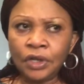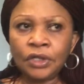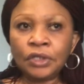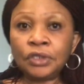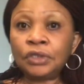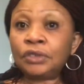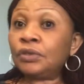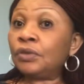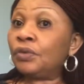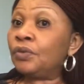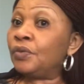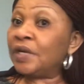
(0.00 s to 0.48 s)

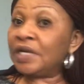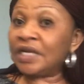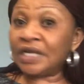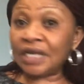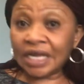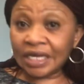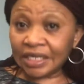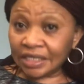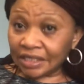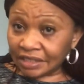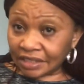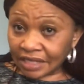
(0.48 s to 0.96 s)
So when
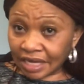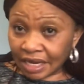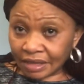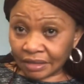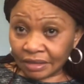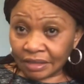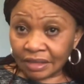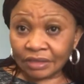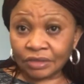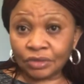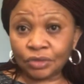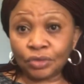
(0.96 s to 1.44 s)
they
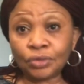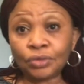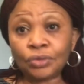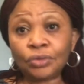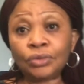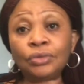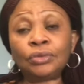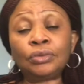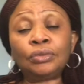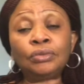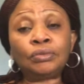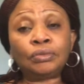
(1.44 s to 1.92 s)
disagreed
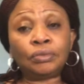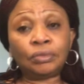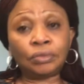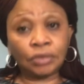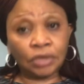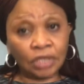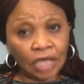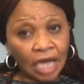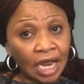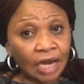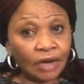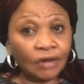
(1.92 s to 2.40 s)
to
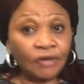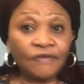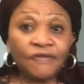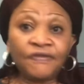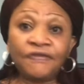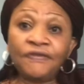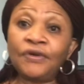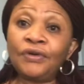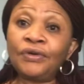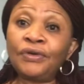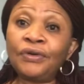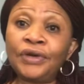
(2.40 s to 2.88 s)
kind of
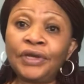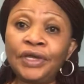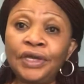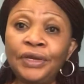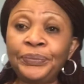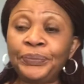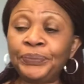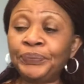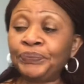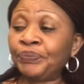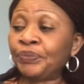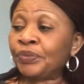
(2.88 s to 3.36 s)
follow him,